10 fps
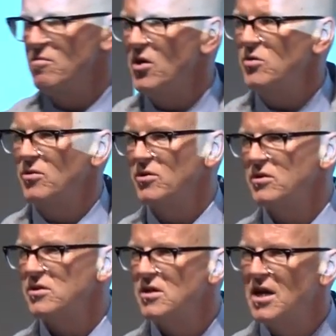a
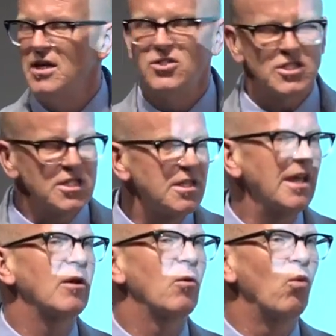moment, just
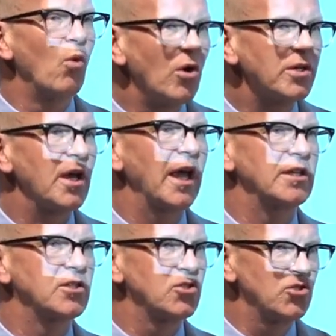think what a
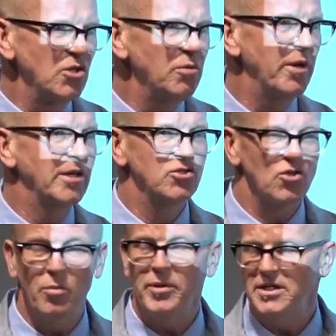stupid
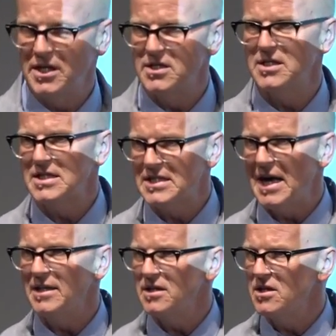job it is to
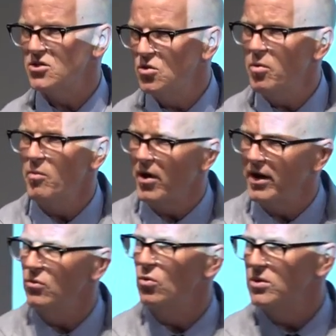stand in a
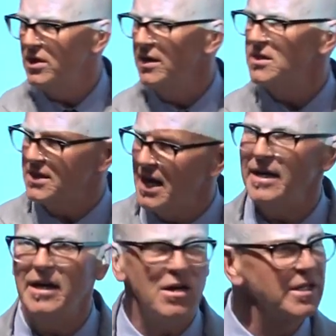supermarket all day
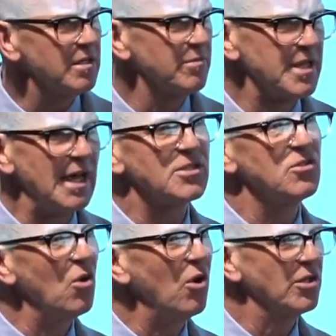scanning items. That's
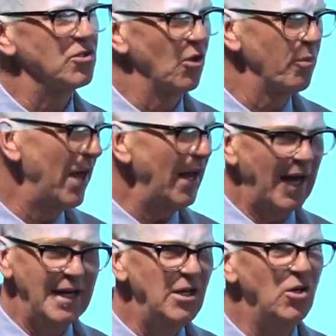not a job that
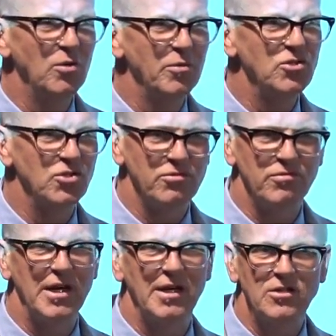any human should
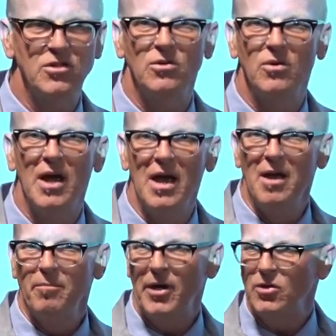really do
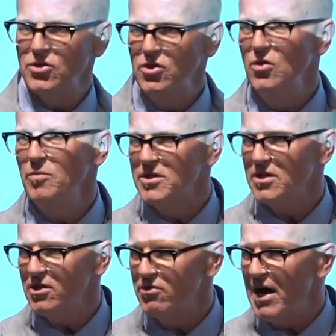because humans
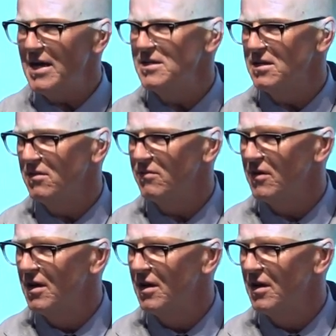are creative.